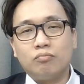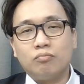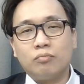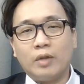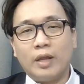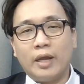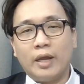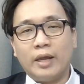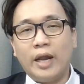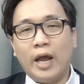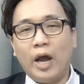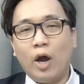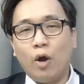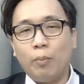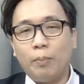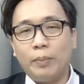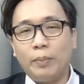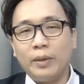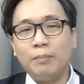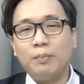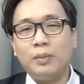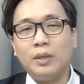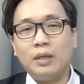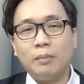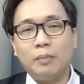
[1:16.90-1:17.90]
and
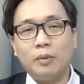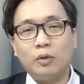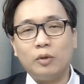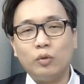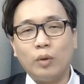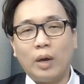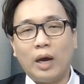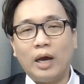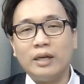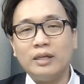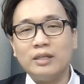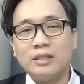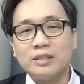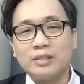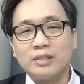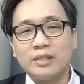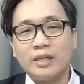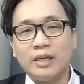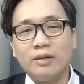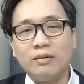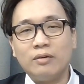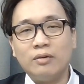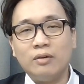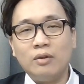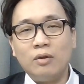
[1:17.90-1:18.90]
helping people to
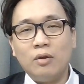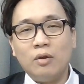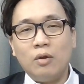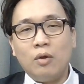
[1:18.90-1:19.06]
understand